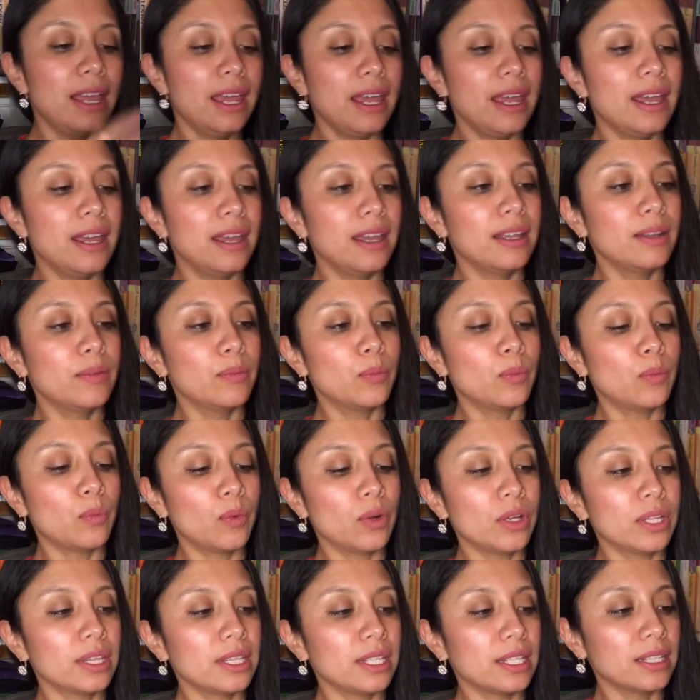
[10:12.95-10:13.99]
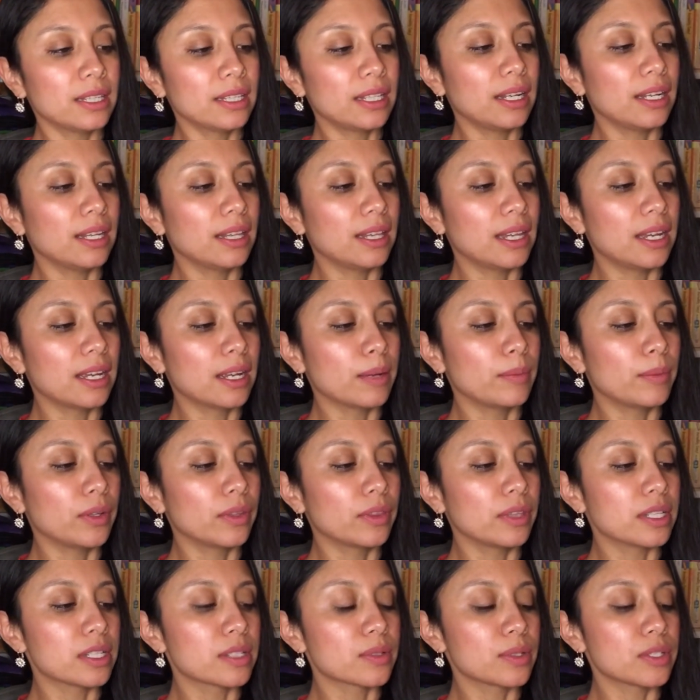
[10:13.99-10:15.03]
And one thing that I like
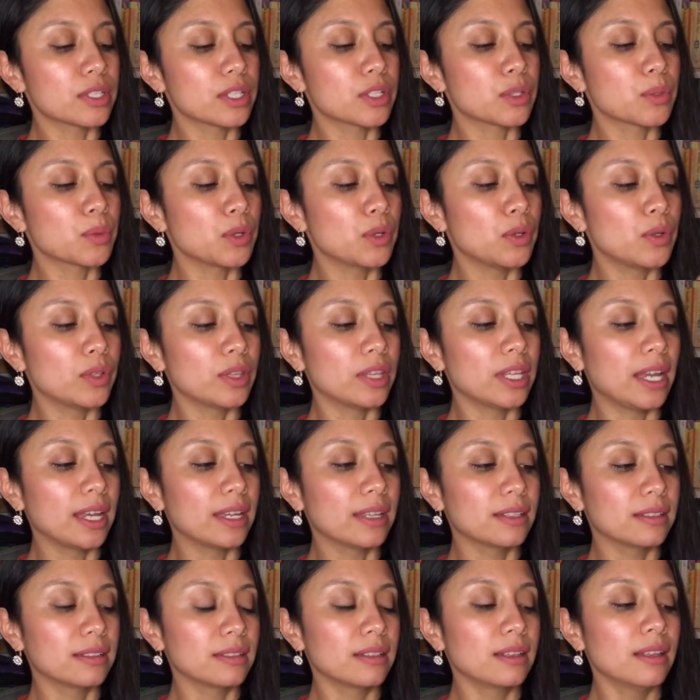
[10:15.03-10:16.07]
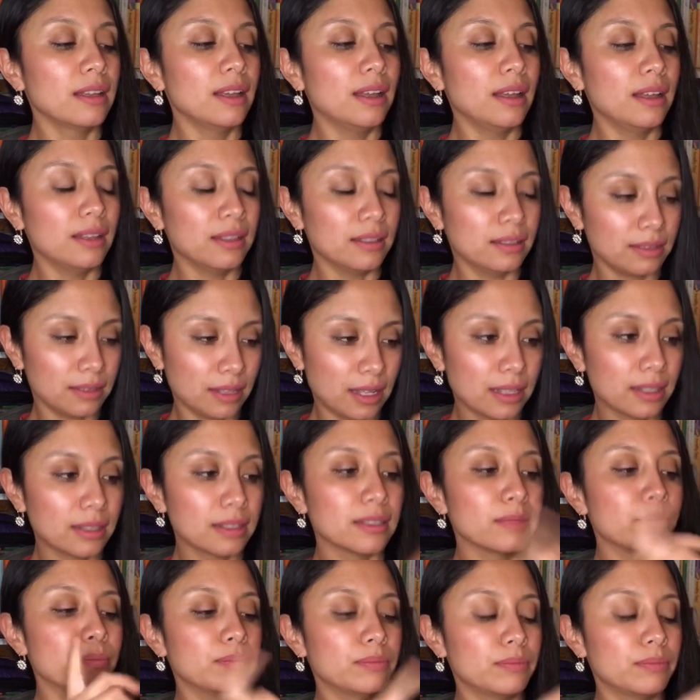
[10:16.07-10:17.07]
about this ones as well, like the